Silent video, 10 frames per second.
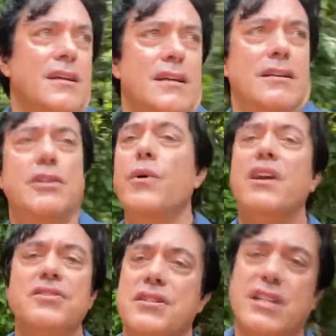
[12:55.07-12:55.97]
No one
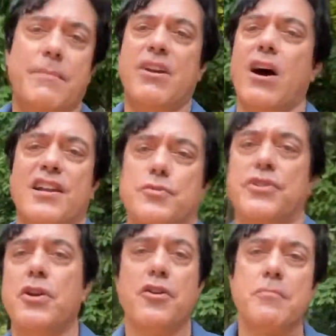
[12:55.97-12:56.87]
else is going to be honest with
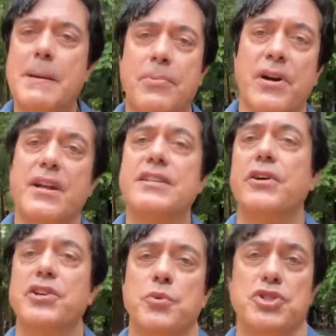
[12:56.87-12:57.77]
you. Other people are going to tell
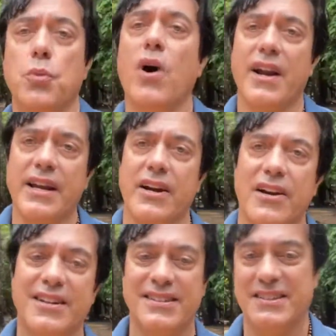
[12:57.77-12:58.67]
you what you want to hear,
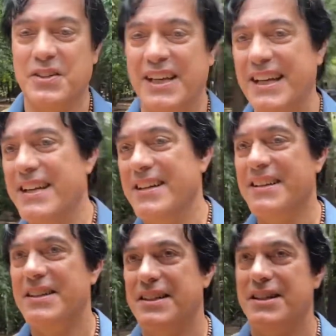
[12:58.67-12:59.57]
okay?
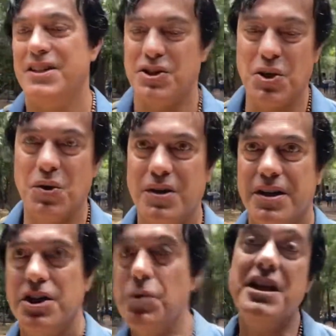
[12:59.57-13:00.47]
So
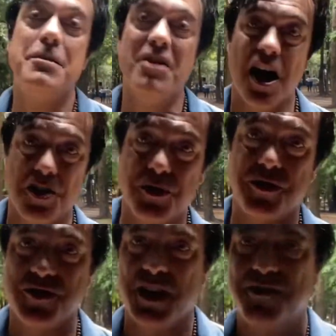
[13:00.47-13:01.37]
you need to be honest with
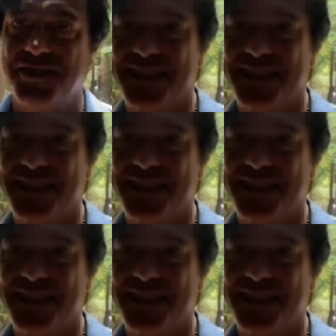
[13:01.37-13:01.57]
yourself.